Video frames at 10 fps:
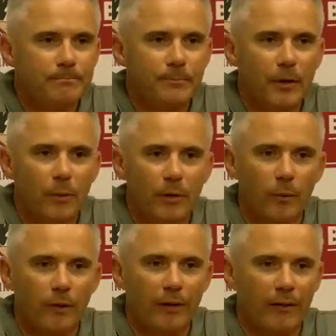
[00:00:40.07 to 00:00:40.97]
you know,
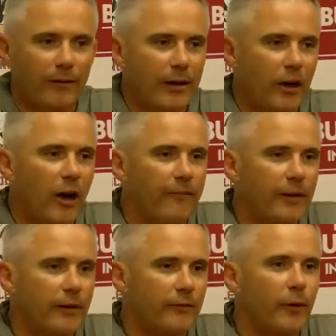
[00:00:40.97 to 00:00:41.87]
we have got a very
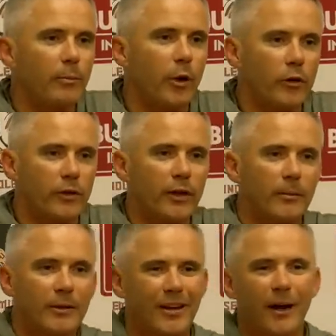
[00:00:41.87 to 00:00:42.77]
confident football
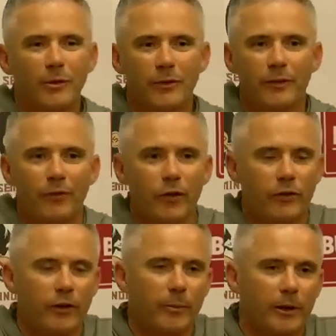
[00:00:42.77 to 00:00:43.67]
team in times of
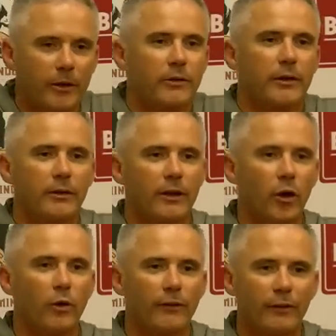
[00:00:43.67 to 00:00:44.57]
adversity because they, they
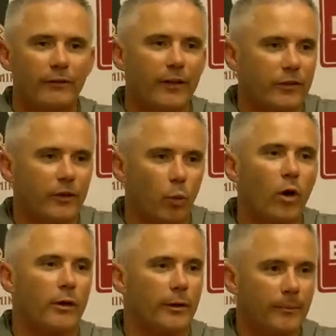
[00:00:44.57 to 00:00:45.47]
know they've invested
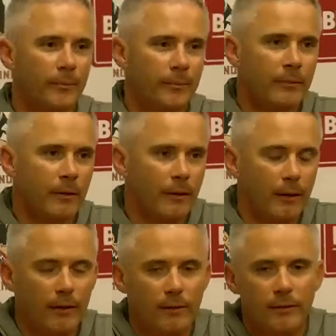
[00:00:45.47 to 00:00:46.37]
work.
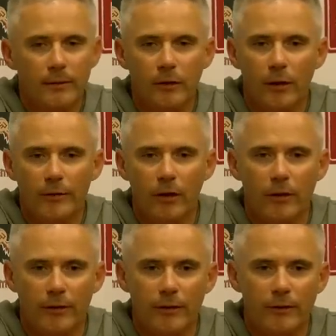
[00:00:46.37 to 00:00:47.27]
And, you know, I
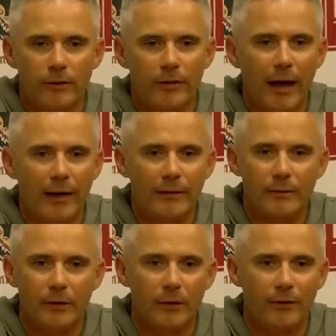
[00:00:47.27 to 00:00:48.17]
thought that tonight,
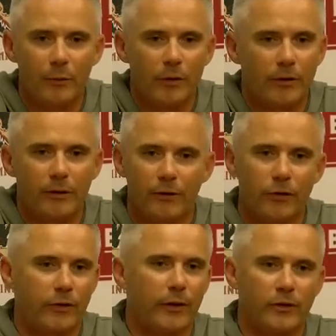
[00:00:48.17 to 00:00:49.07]
you know, even with the
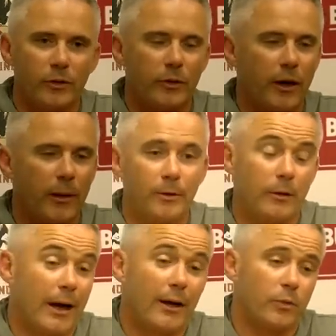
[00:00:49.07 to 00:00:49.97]
adversity that showed you know,
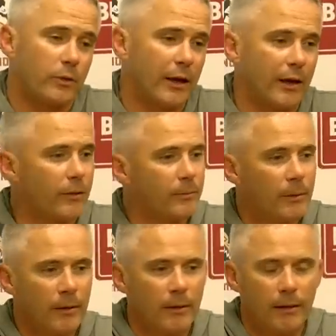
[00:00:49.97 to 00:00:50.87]
guys were down.
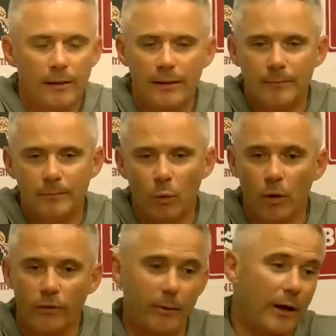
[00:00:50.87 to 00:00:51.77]
Um,
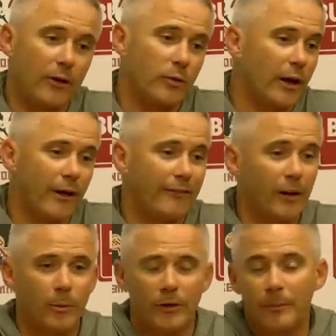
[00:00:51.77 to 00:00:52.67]
some guys were not
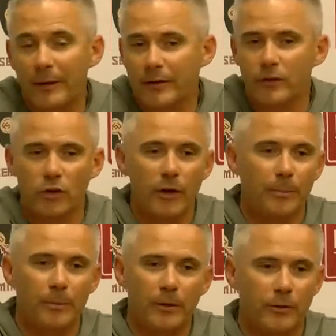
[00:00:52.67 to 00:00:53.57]
available, didn't make the
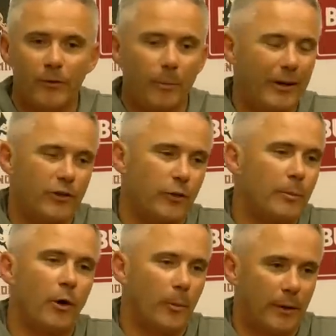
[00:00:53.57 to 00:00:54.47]
trip. You know, some of our best
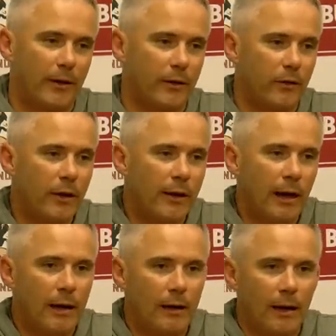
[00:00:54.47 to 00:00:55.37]
football players.
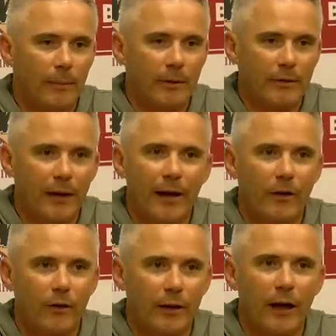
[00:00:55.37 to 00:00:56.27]
Uh, but tonight,
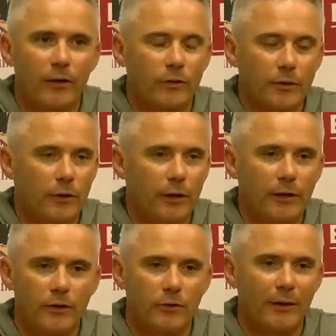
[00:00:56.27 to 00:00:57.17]
our guys, you know, they
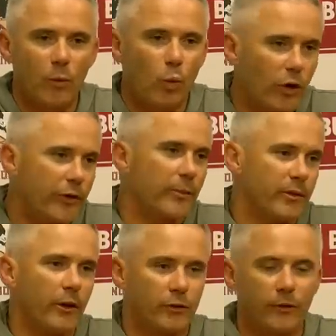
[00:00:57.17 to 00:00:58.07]
just they willed
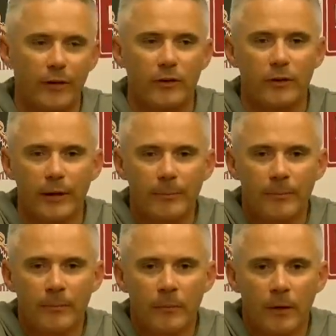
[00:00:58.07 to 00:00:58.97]
themselves to victory.
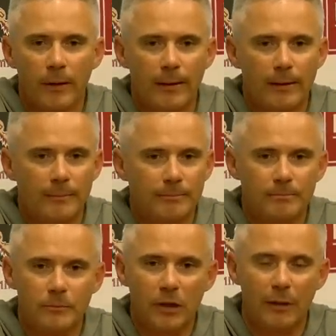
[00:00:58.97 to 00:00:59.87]
Um,
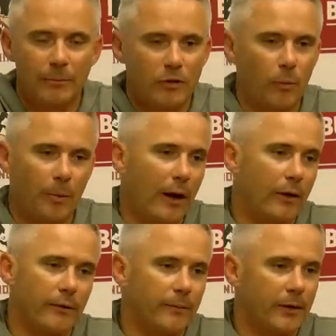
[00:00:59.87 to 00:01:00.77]
you know, I'm so
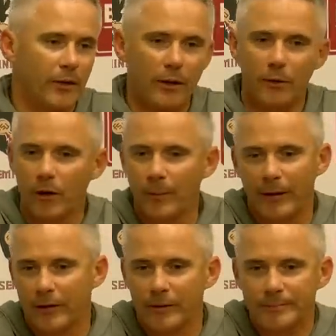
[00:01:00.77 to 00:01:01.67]
proud of uh, Tate
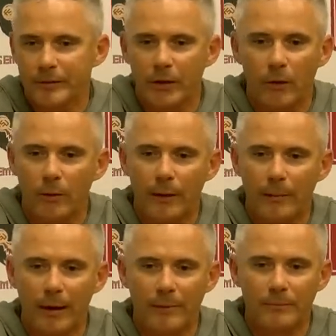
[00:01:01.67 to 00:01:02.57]
Rodemaker. You know, um,
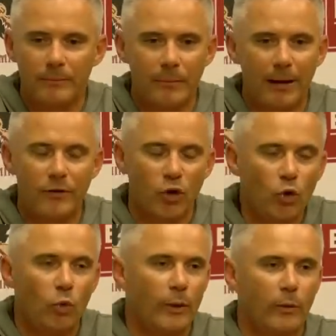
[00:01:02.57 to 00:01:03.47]
I, I
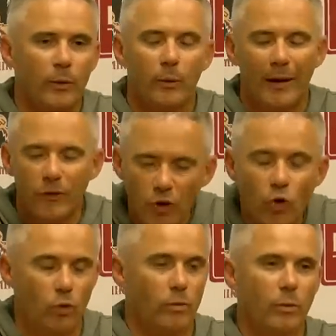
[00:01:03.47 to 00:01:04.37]
knew we I knew